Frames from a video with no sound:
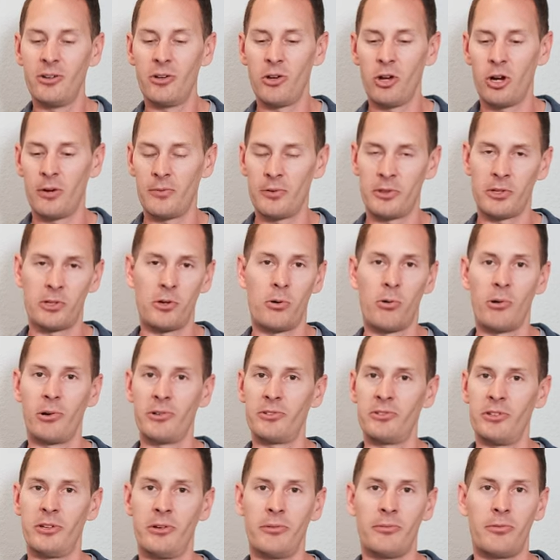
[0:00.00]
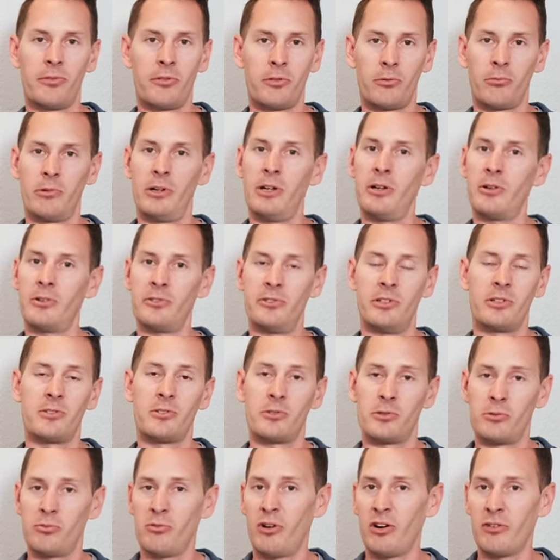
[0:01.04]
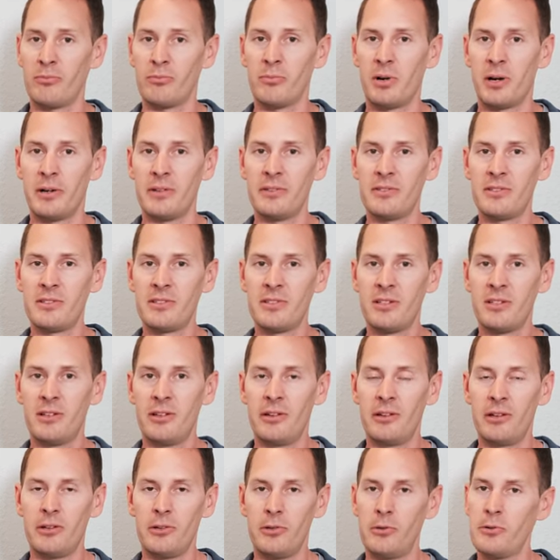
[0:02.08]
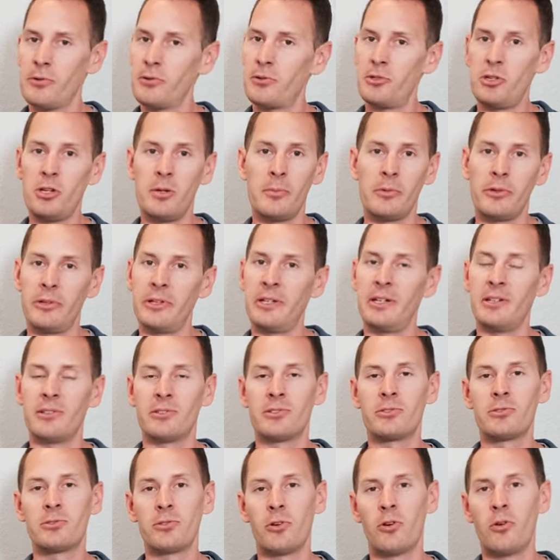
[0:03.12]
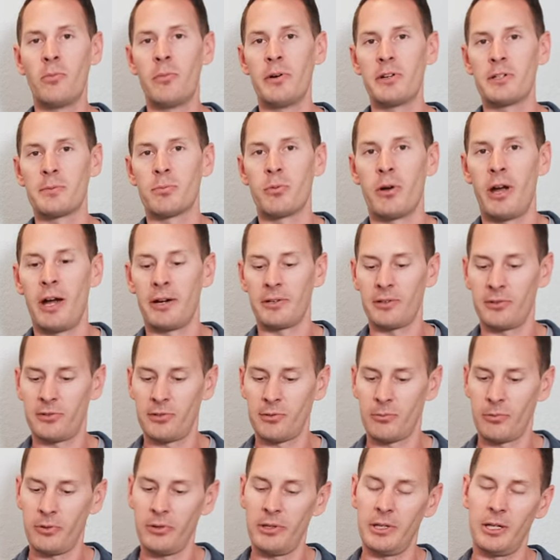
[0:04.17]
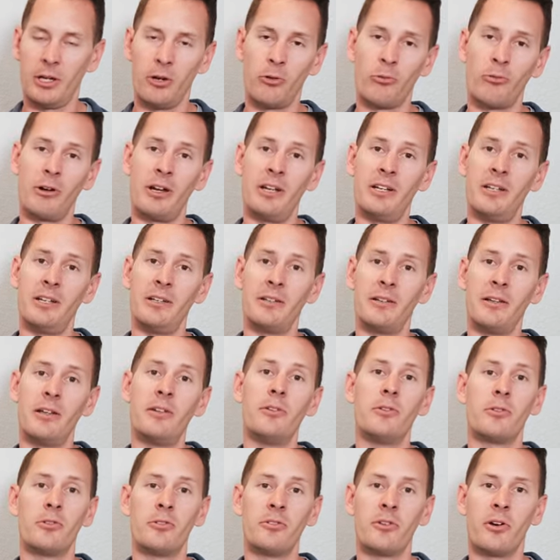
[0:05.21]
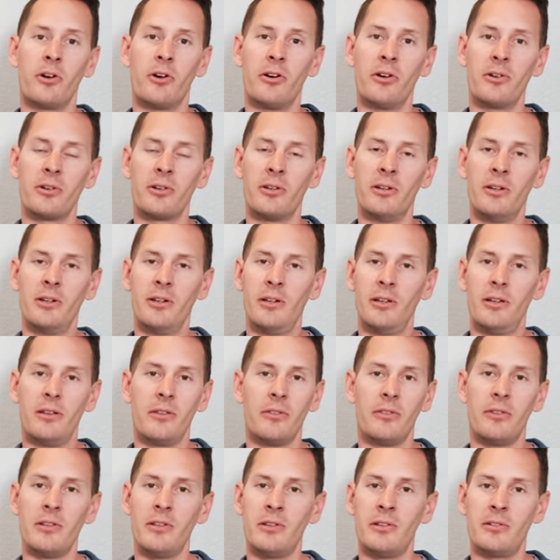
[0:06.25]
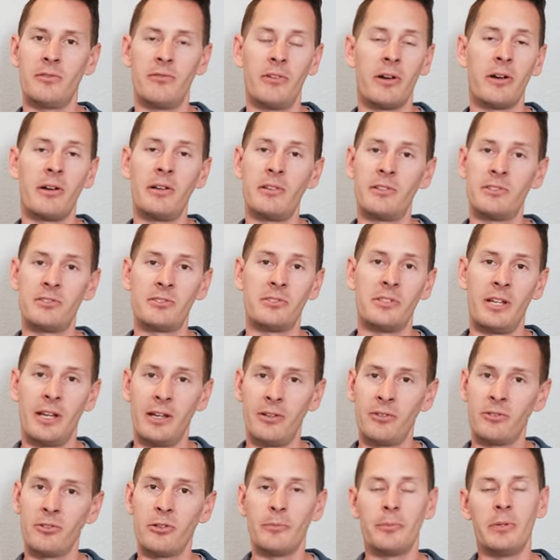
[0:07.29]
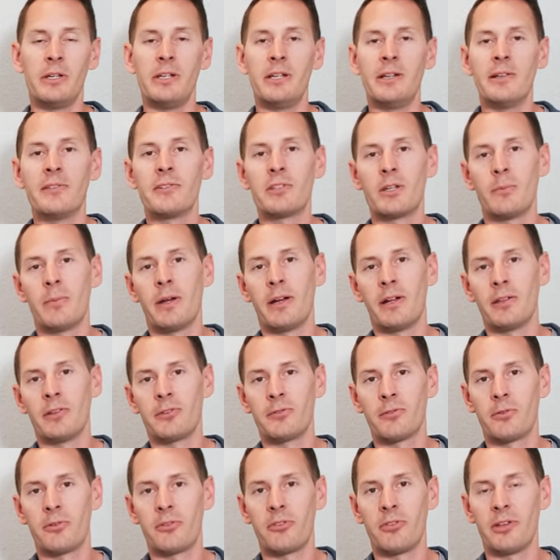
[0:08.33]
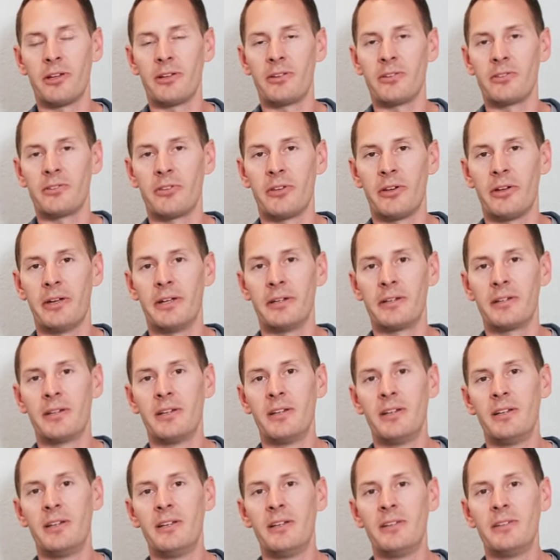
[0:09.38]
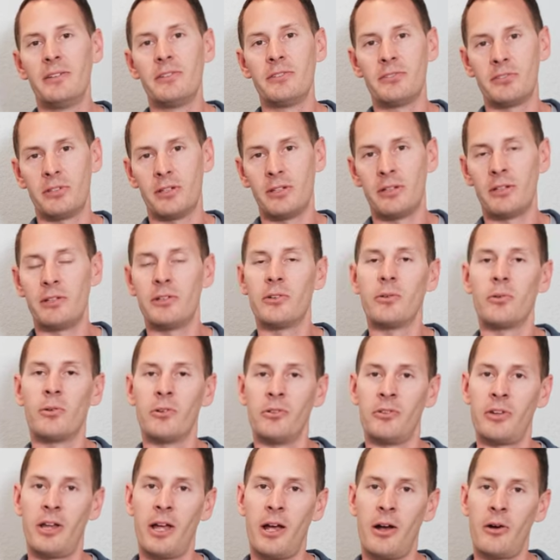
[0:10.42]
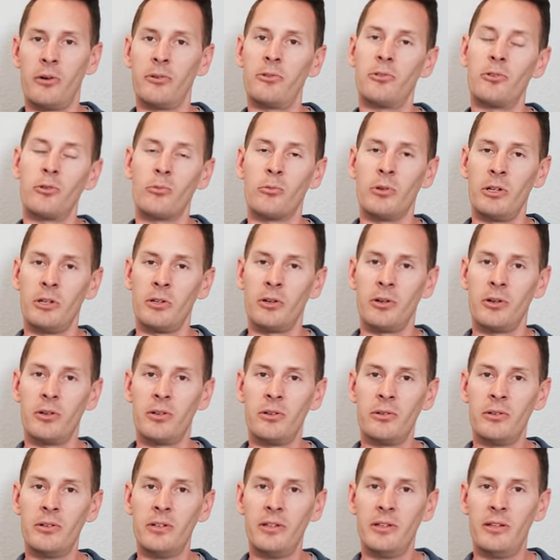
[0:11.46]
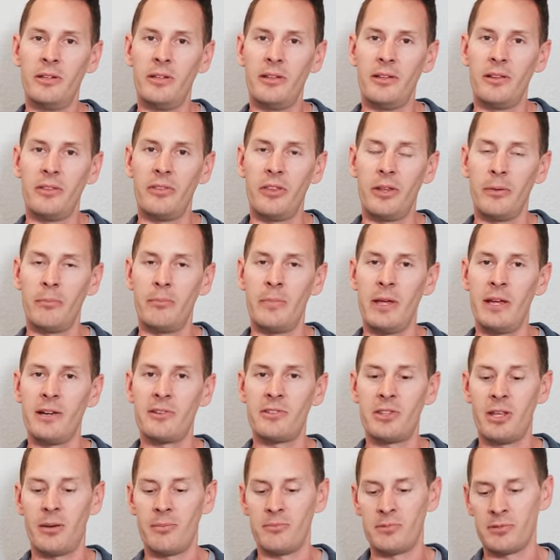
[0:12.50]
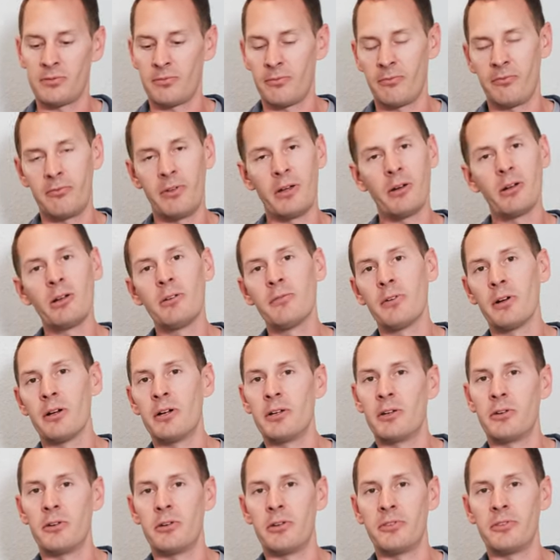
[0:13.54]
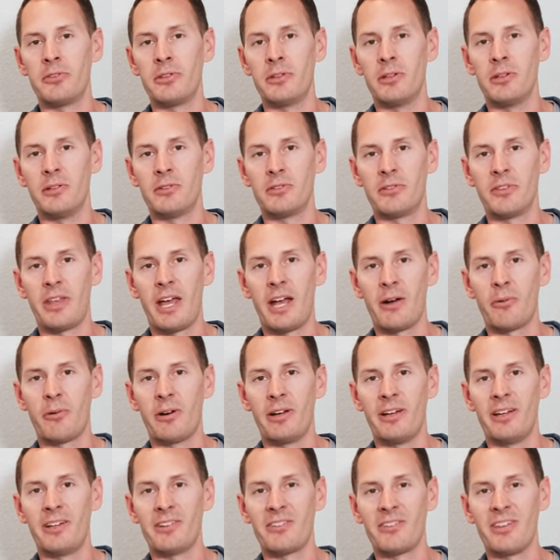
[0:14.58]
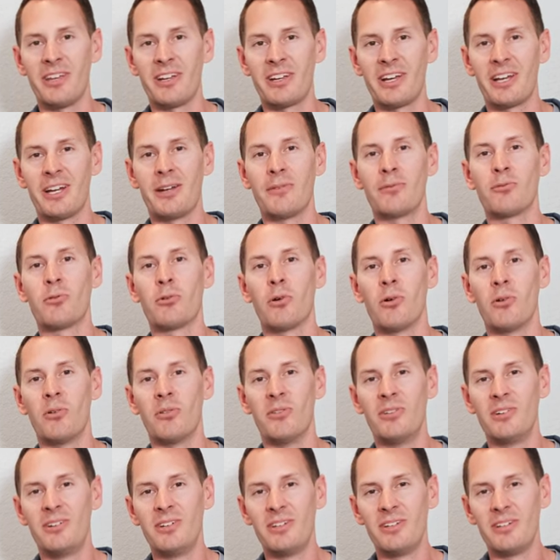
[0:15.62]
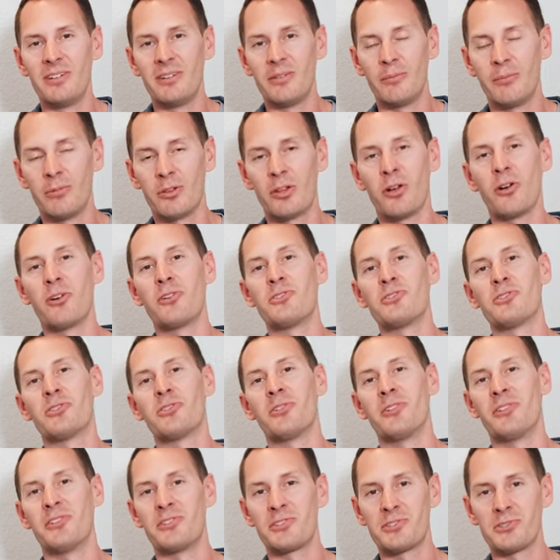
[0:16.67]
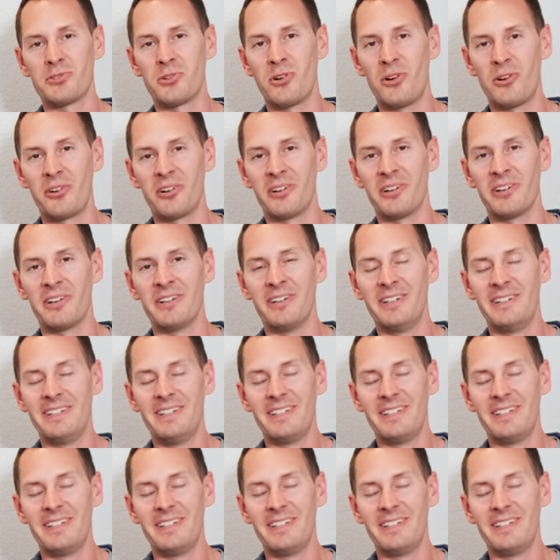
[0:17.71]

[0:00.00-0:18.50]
over the course of three or six or 12 months, you're accumulating so much practice and really ingraining in your dog these very standard obedience commands for things like sit or down or recall that makes them just very, very good at these. And that way, as they kind of grow larger and stronger,